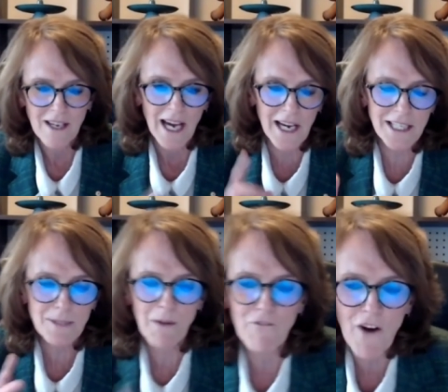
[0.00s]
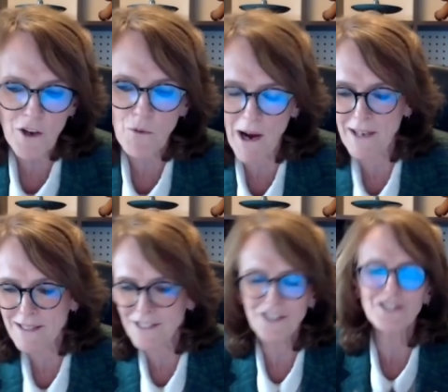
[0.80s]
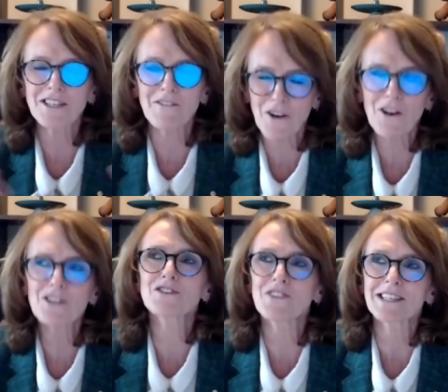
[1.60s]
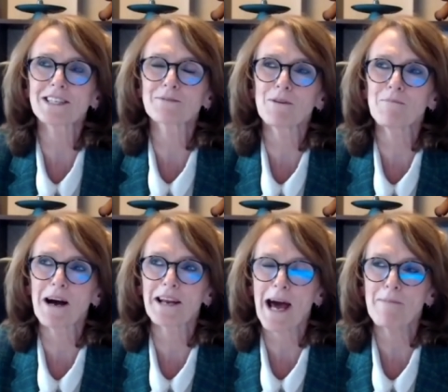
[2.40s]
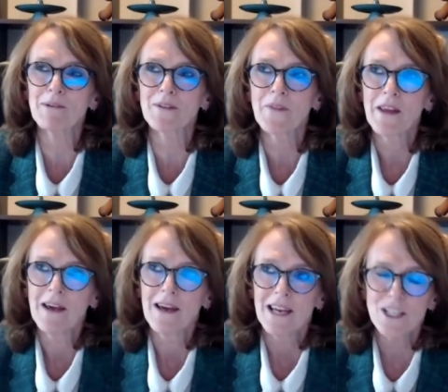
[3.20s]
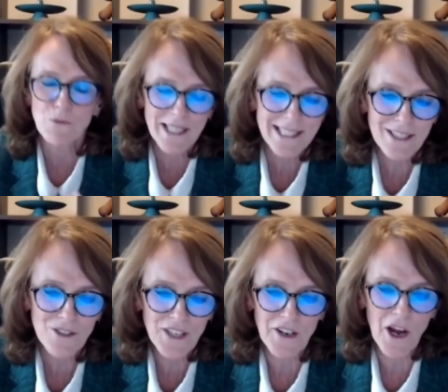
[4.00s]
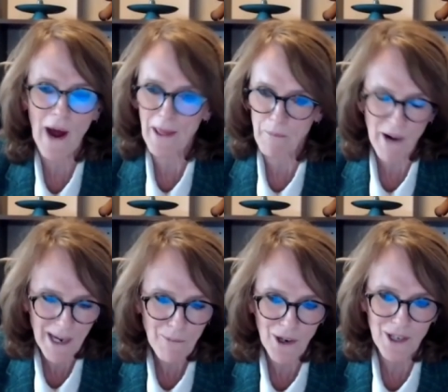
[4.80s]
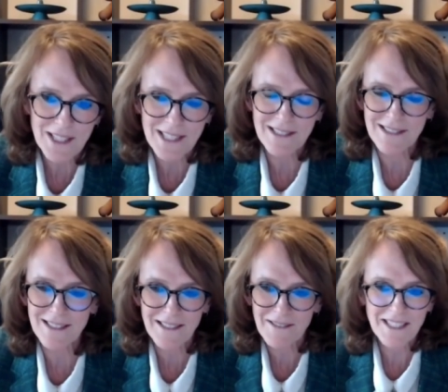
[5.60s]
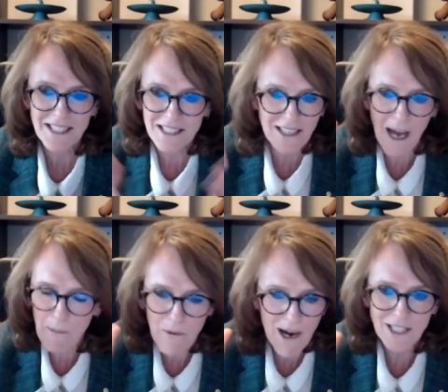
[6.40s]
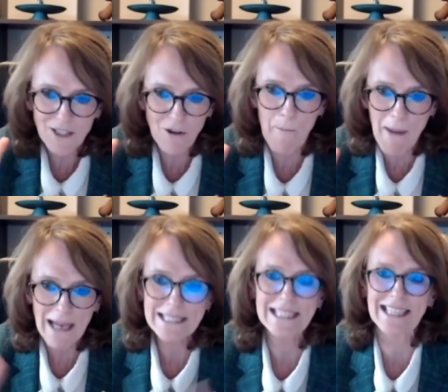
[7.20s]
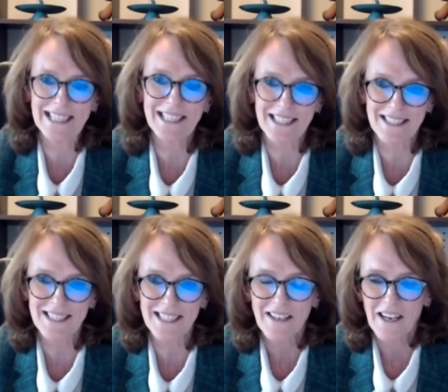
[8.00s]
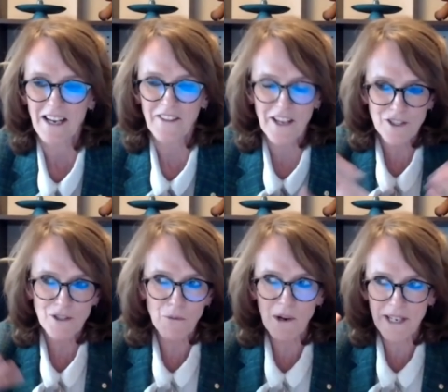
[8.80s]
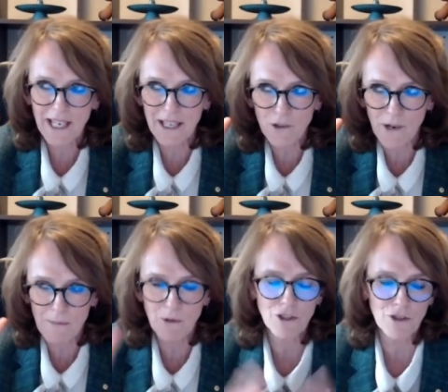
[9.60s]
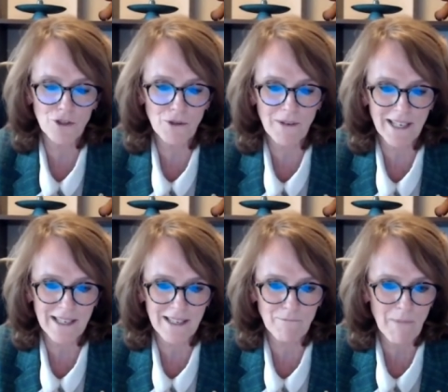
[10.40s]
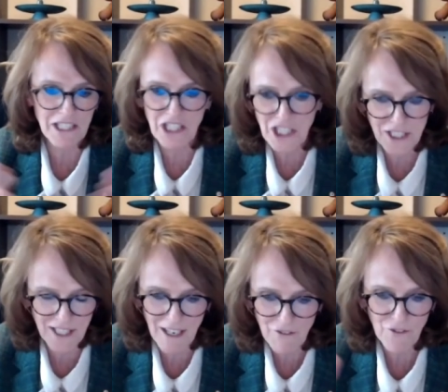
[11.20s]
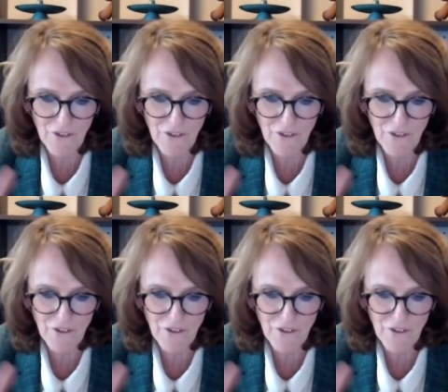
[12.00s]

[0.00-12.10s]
And I guess my final one, as you can see, I've got lots of ideas what might happen. Is we still don't know how the brain works. You know, it's our brains are amazing things that they're sort of what a kilogram or two in mushy stuff,